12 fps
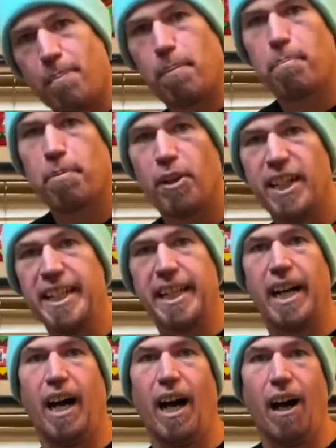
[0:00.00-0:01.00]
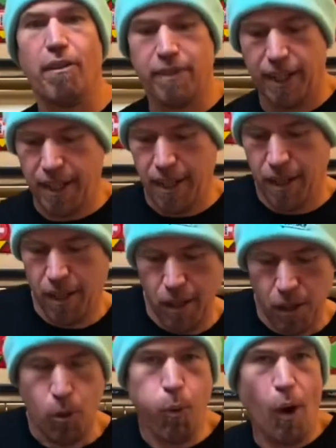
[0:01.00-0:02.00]
pre-carve
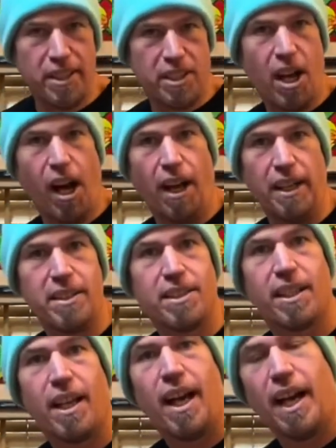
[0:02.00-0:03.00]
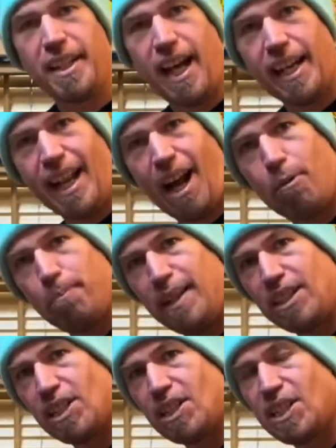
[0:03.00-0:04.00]
quite tight, and that allowed me
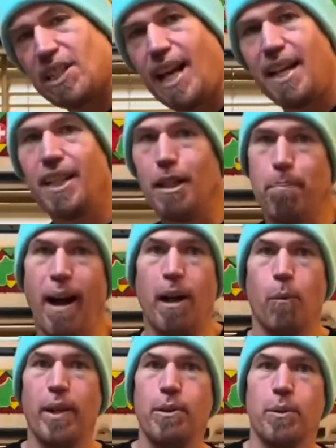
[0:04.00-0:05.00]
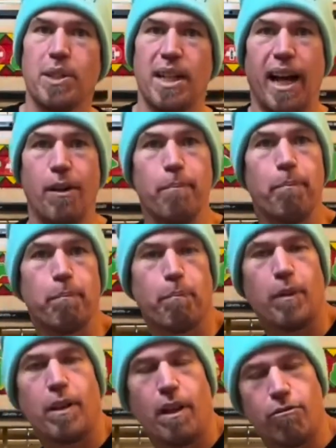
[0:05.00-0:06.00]
to send the back wheels out
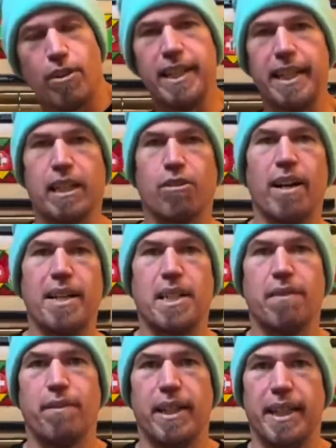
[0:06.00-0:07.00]
really aggressively.